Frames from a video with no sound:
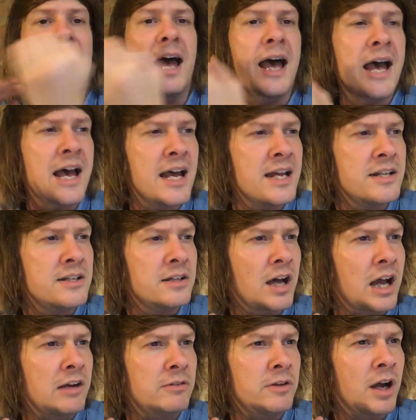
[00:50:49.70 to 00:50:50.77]
And
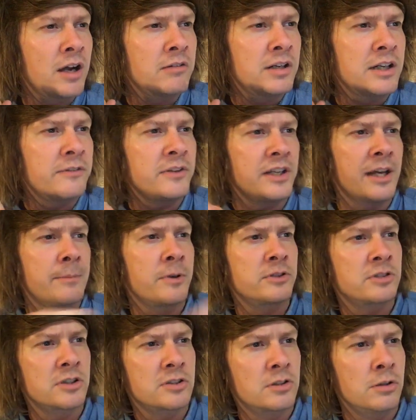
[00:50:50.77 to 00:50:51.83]
I really think the Empire
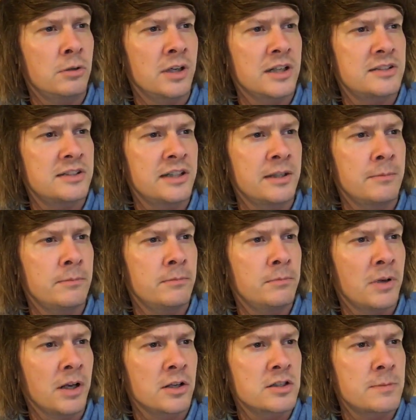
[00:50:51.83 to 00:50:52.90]
Strikes Door will get seen
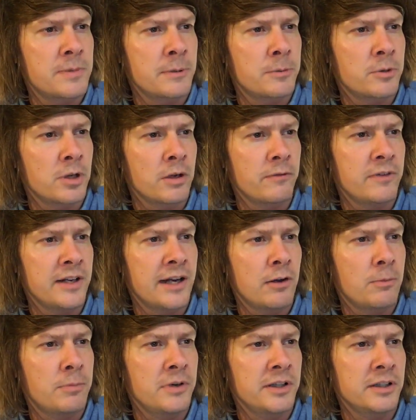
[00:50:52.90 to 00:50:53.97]
by lots of people, and hopefully that will
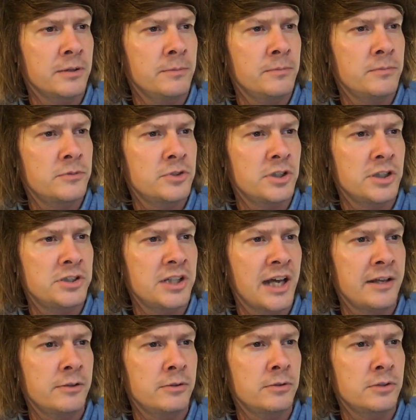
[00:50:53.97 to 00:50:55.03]
bring them to the
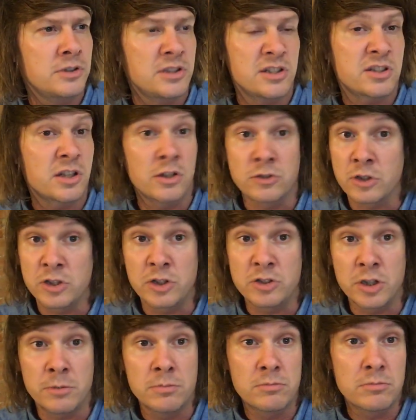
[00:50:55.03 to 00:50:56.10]
channel, because it's going on
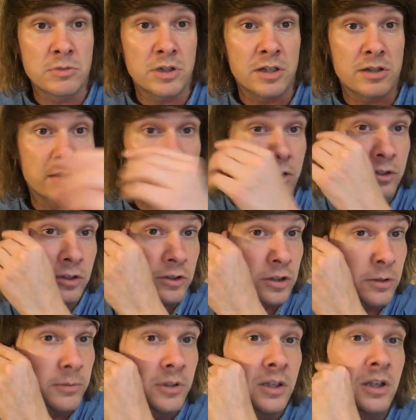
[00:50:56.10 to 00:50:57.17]
YouTube. It's going on
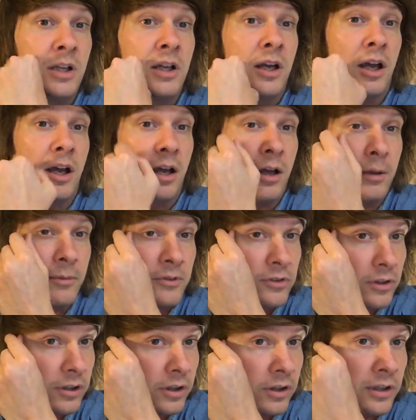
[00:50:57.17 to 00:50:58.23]
YouTube. It's
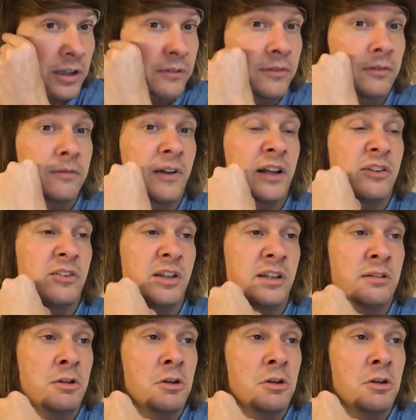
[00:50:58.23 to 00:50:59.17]
not going on anything fancy.